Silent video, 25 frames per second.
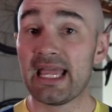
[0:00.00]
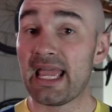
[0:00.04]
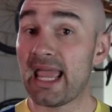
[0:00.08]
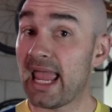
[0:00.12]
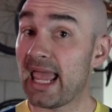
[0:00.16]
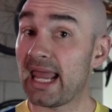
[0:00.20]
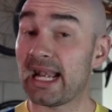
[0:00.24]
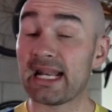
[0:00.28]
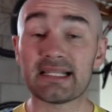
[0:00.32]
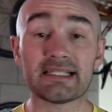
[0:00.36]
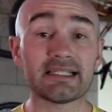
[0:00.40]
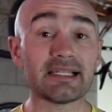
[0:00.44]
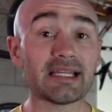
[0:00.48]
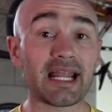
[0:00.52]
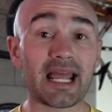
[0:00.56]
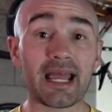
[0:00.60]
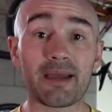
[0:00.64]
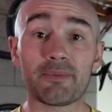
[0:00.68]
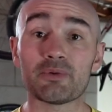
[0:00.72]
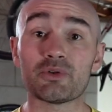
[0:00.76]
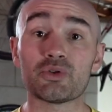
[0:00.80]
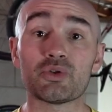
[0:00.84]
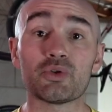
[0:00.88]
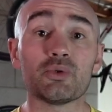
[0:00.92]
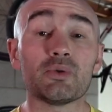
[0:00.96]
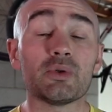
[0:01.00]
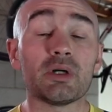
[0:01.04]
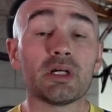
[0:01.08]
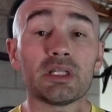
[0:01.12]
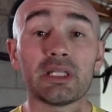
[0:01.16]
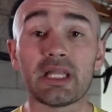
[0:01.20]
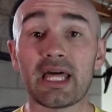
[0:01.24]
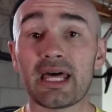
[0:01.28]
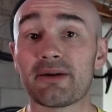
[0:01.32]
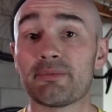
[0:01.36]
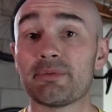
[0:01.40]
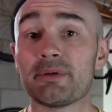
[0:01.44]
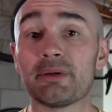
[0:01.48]
And I see it happen to a
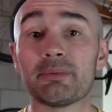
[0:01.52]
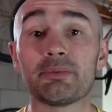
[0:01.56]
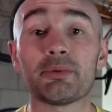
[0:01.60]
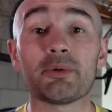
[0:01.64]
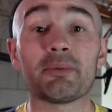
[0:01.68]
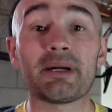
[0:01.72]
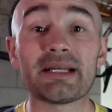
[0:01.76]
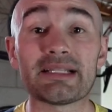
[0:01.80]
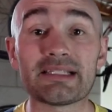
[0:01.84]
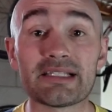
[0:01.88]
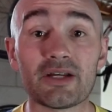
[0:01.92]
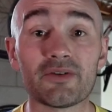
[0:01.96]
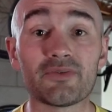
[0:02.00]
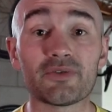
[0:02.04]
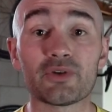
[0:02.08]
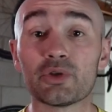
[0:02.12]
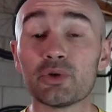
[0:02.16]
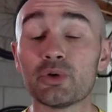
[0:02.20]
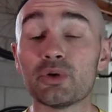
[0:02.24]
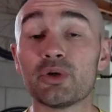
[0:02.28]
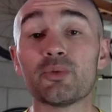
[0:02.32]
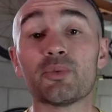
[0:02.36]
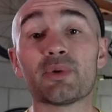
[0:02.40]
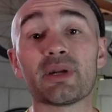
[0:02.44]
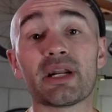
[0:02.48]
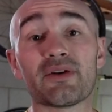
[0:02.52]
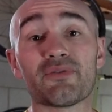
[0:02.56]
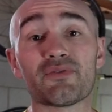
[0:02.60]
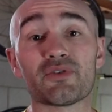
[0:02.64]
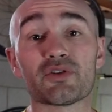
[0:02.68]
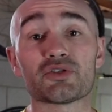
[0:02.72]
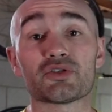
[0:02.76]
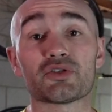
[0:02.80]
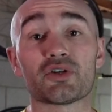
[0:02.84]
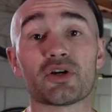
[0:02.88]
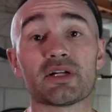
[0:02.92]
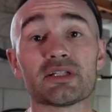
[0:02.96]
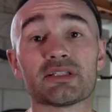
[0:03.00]
lot of people, myself included, when I
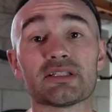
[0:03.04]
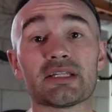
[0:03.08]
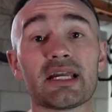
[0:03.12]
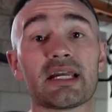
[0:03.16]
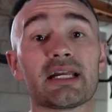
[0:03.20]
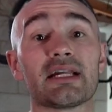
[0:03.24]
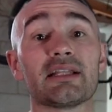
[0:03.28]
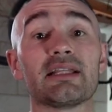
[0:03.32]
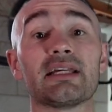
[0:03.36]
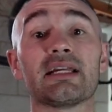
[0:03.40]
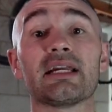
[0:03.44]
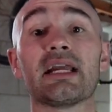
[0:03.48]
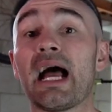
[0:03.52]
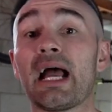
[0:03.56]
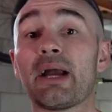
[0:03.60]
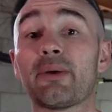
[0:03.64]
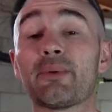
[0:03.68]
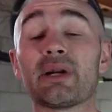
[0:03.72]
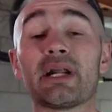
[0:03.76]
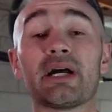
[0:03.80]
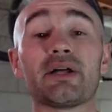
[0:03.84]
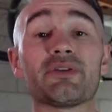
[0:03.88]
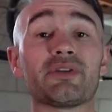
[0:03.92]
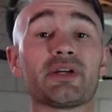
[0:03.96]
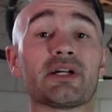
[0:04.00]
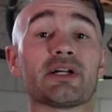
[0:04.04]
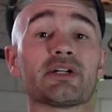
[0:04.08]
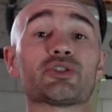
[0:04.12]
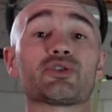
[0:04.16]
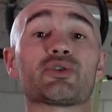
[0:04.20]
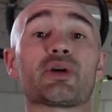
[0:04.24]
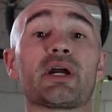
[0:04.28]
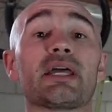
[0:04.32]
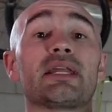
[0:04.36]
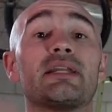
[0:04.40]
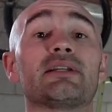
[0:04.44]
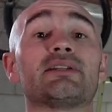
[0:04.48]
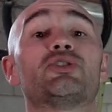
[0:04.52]
first started cycling. I went out there and
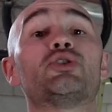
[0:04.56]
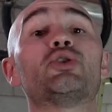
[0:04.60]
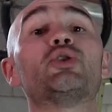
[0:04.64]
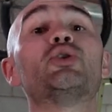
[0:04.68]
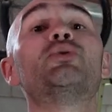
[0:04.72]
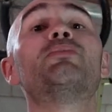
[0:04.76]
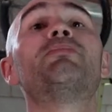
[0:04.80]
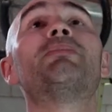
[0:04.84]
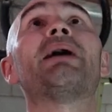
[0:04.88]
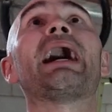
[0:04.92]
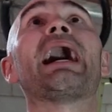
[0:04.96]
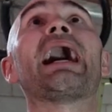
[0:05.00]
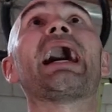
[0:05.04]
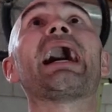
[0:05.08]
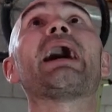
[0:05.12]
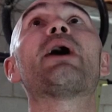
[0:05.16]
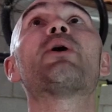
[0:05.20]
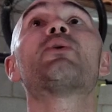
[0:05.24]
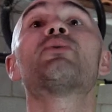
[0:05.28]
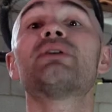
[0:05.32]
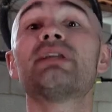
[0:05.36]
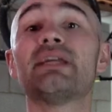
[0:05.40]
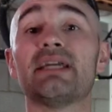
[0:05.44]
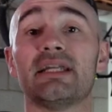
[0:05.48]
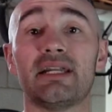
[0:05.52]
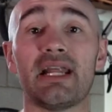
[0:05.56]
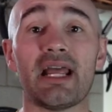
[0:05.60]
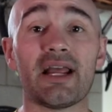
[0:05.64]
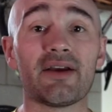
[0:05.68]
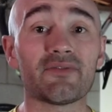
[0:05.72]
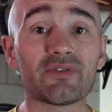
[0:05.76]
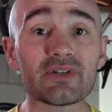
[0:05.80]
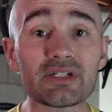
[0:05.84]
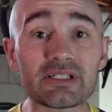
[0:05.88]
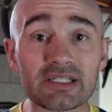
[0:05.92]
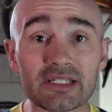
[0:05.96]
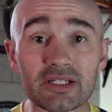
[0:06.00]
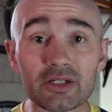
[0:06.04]
tried to pound it
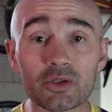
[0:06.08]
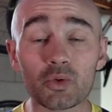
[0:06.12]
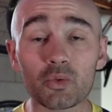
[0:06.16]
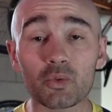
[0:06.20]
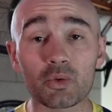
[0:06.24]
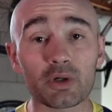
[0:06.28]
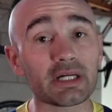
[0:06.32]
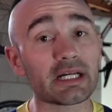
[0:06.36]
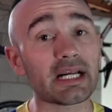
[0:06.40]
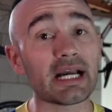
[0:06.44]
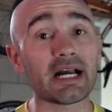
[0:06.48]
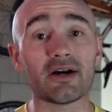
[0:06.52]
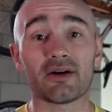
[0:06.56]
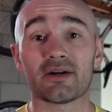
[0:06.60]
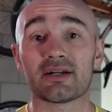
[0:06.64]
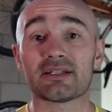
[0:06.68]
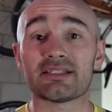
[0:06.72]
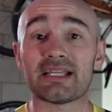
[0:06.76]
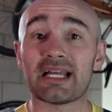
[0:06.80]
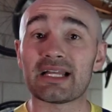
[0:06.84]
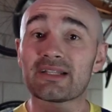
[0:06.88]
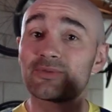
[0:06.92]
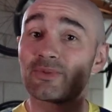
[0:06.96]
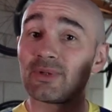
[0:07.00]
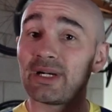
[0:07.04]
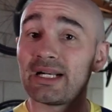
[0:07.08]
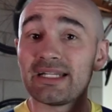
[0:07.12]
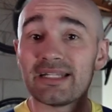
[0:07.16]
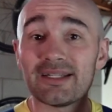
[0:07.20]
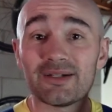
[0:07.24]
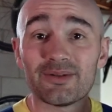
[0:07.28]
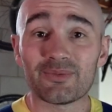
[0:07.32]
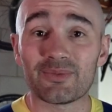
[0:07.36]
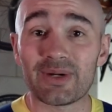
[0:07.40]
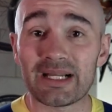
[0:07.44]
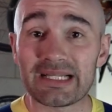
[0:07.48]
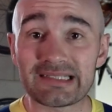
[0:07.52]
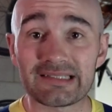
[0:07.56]
every single workout because that's what I did
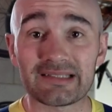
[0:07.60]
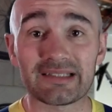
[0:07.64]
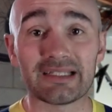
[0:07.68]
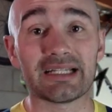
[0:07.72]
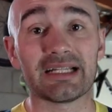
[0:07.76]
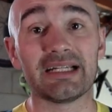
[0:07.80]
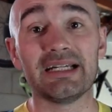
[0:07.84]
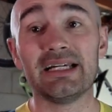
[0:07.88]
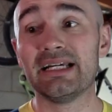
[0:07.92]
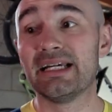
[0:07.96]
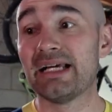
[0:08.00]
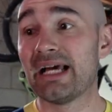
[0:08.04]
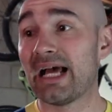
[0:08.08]
in wrestling.